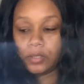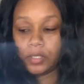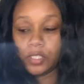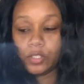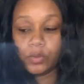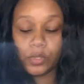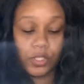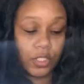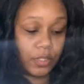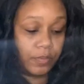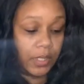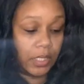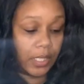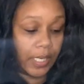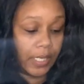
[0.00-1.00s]
This was just
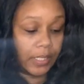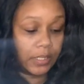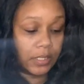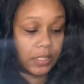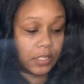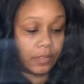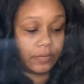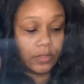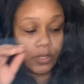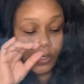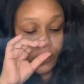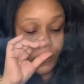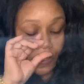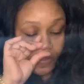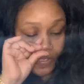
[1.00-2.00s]
me adding the stuff to the
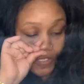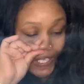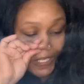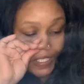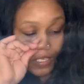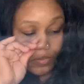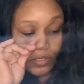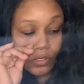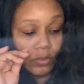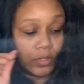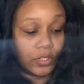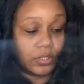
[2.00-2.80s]
list as I was going.